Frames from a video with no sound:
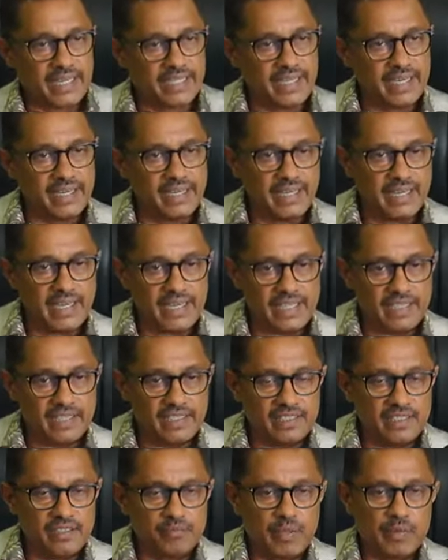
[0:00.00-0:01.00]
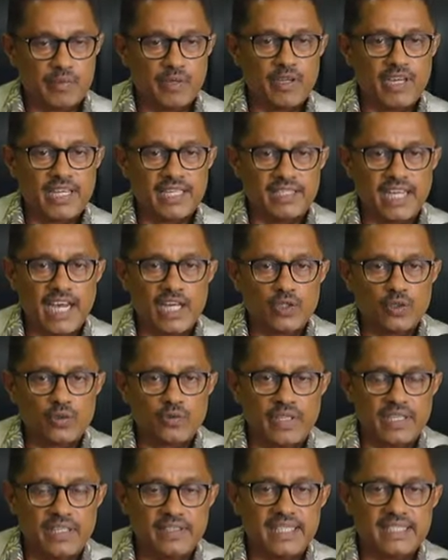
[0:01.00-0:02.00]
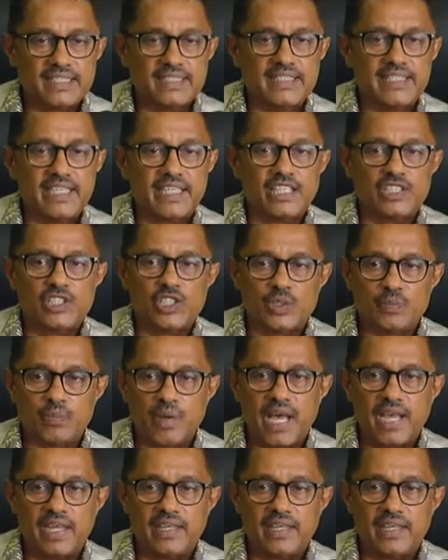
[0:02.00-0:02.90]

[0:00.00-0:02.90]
I approved the increasing of electricity tariffs by